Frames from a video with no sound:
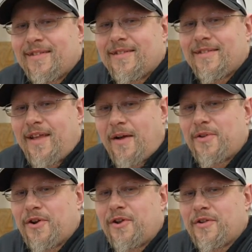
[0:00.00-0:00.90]
Yeah,
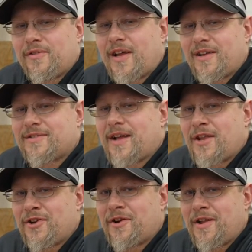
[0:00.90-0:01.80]
you're like I
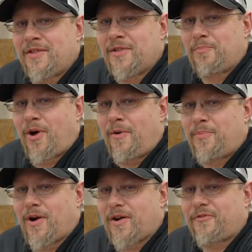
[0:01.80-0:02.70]
said, you're in the
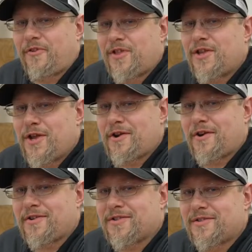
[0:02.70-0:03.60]
ballpark for the
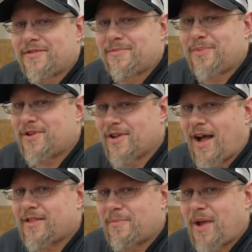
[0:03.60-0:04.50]
years, but you
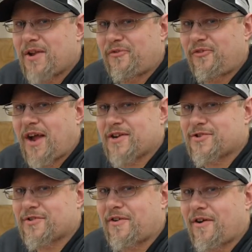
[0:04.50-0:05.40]
got the
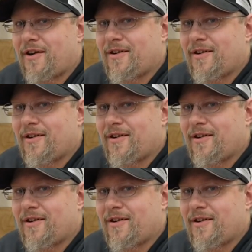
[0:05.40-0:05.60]
manufacturer wrong.